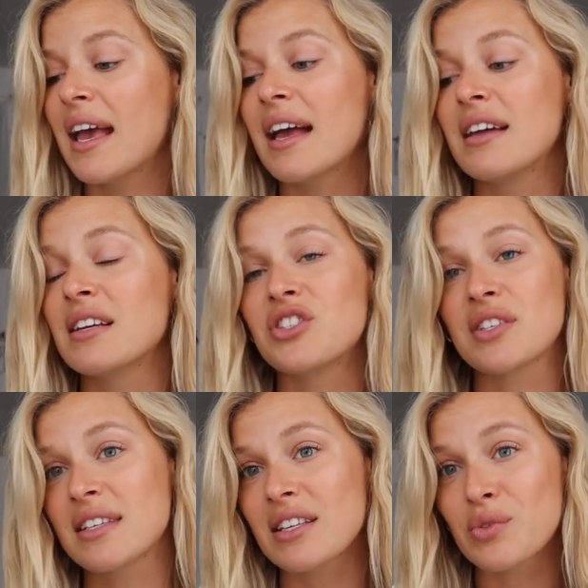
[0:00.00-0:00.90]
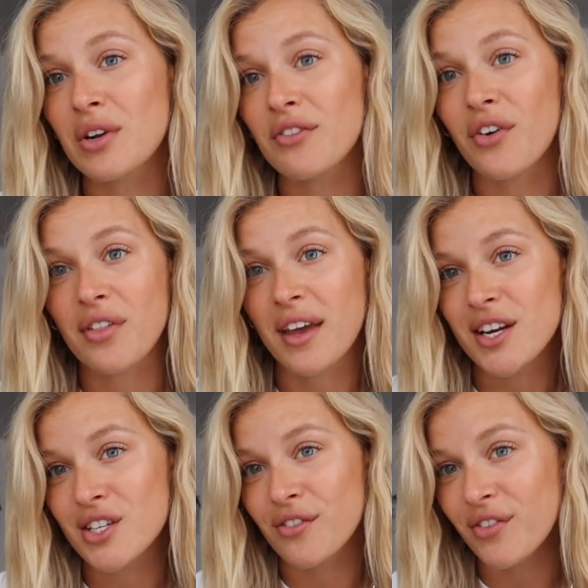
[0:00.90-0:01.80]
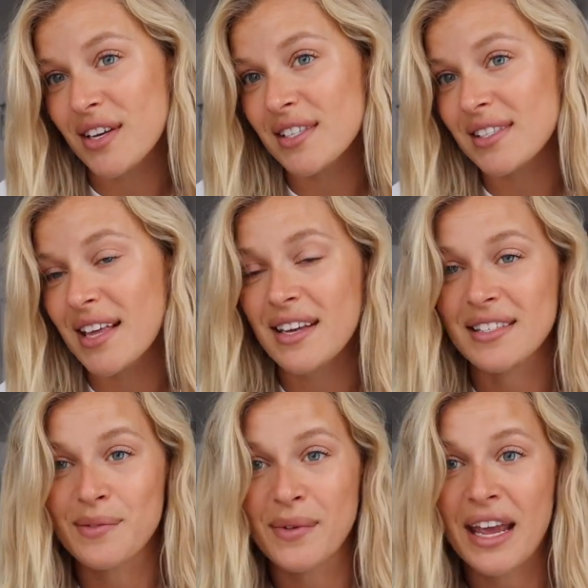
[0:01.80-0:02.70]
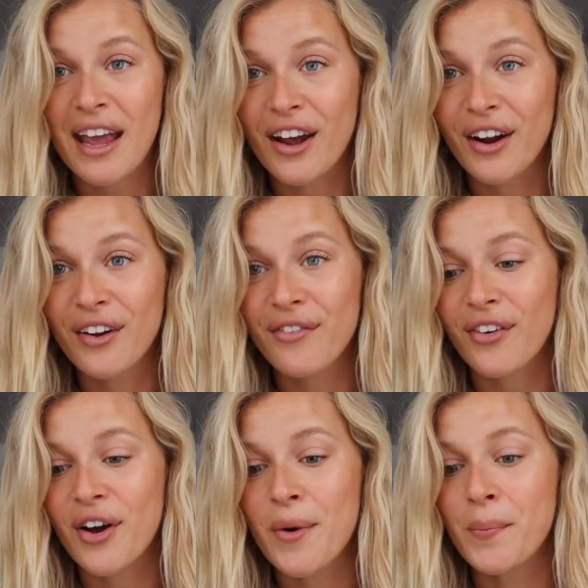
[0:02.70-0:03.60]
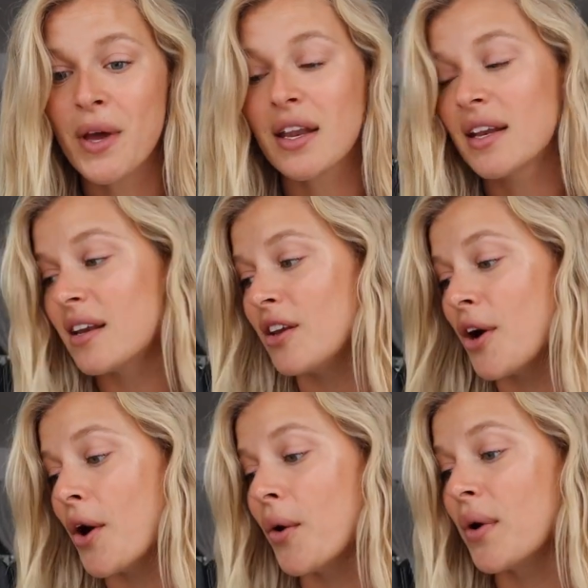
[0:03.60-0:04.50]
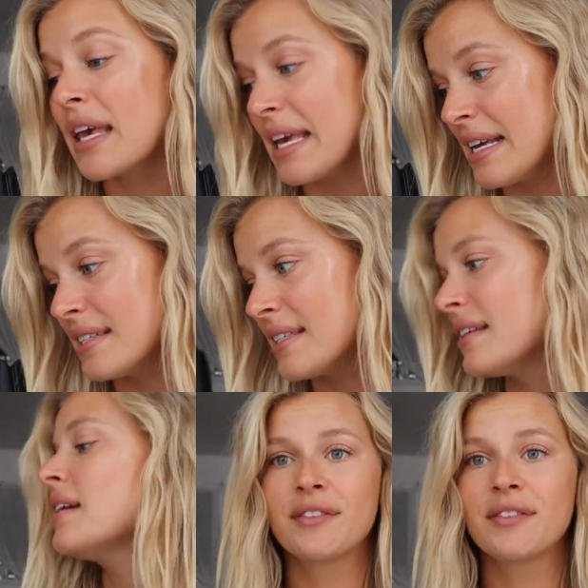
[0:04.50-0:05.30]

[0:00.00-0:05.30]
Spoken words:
and it just gets rid of all the extra frizz that is in my hair from no heat.